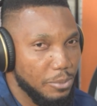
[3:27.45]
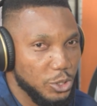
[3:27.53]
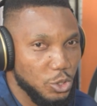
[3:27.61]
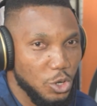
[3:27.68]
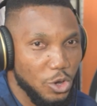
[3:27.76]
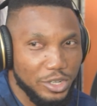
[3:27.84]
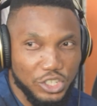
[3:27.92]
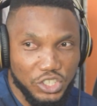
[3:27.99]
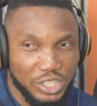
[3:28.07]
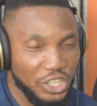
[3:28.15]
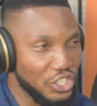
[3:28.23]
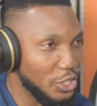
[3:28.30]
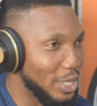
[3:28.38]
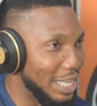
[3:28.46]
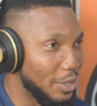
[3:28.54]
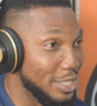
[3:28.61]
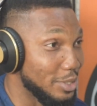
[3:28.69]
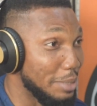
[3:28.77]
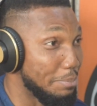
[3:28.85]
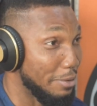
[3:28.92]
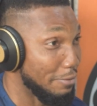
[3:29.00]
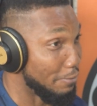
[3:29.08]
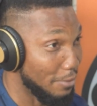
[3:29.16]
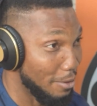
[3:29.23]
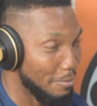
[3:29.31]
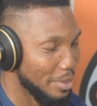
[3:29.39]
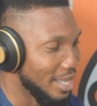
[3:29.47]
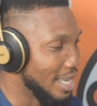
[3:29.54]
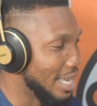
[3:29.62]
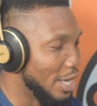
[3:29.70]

but you go on a stage and you cannot actually perform,